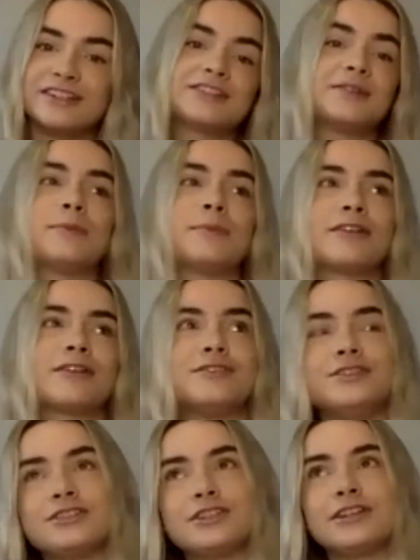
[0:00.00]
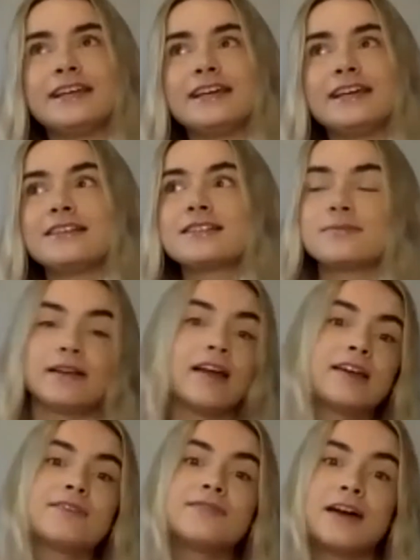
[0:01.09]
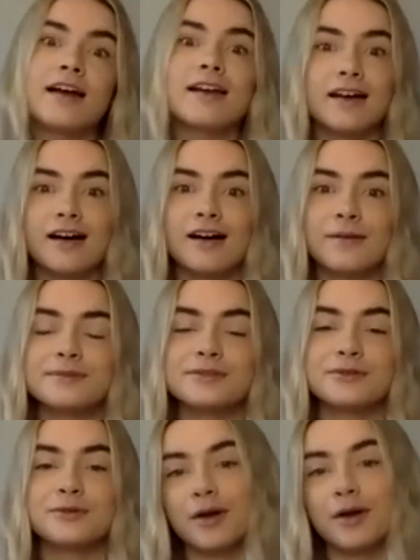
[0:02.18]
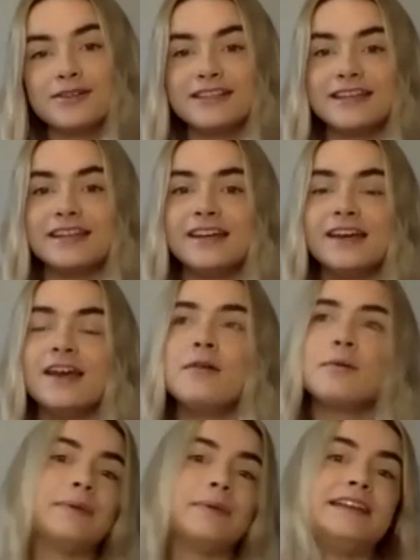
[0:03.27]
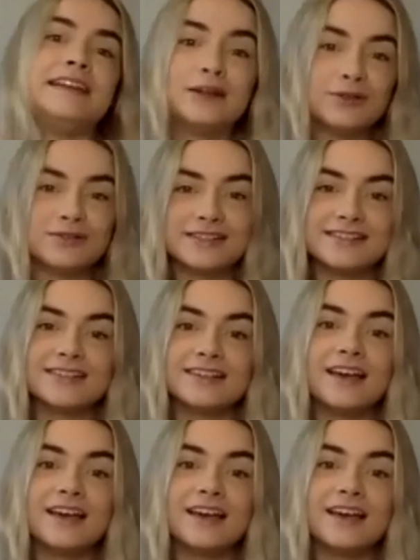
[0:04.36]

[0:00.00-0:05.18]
So a macronutrient is something like fat, carbs, or protein, where we need lots.